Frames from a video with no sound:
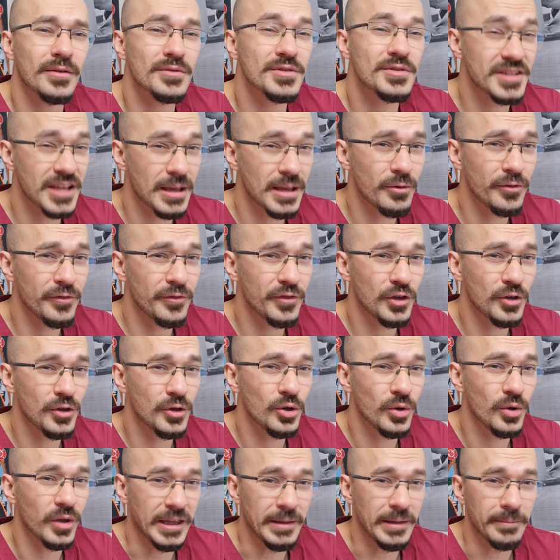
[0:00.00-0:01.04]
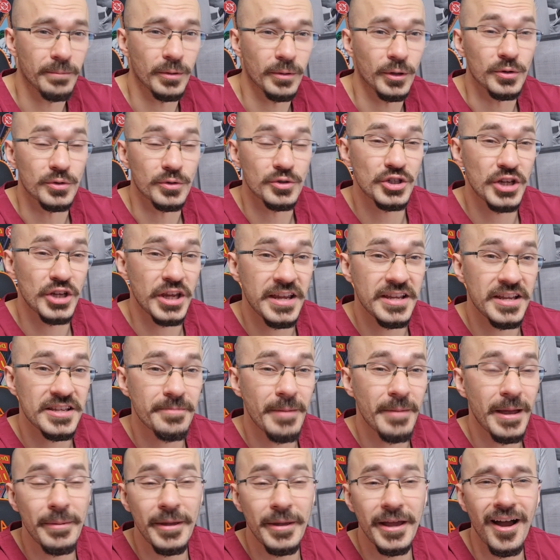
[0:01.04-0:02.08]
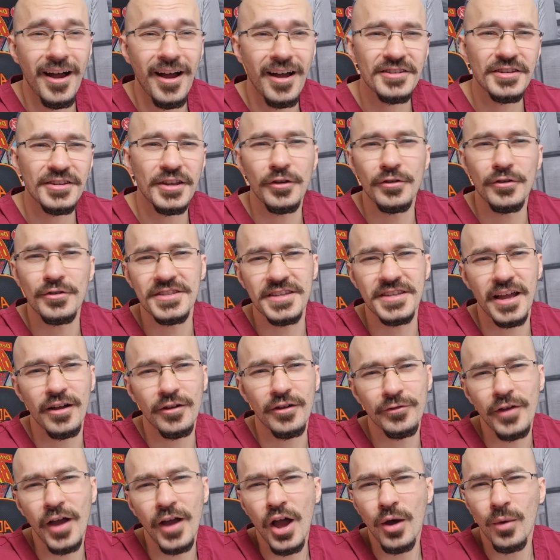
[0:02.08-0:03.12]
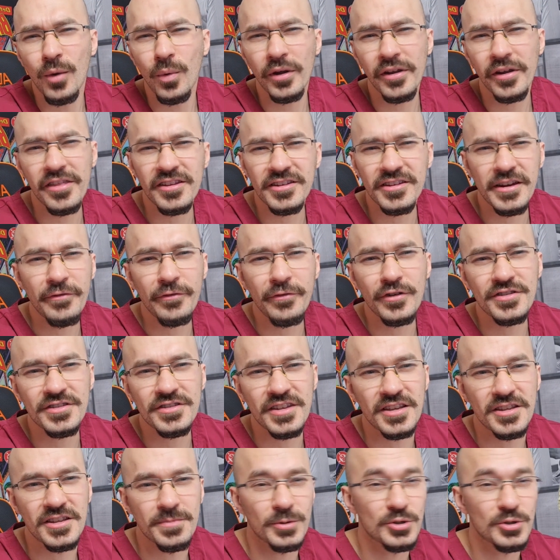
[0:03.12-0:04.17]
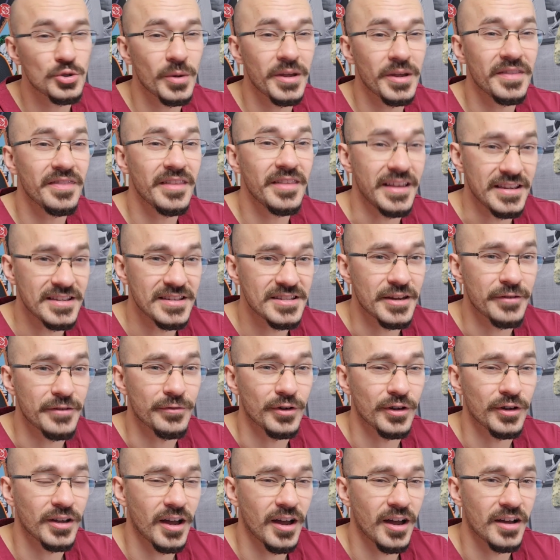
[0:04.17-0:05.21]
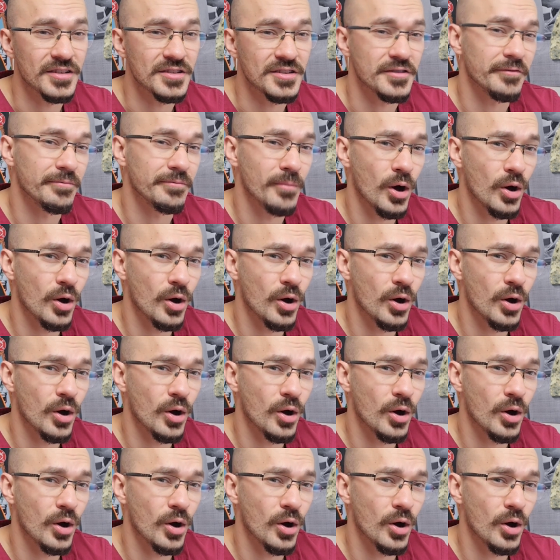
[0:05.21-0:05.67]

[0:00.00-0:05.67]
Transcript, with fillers: Now, some of you who eat blue cheese may be asking yourself, what are the differences between these different kinds of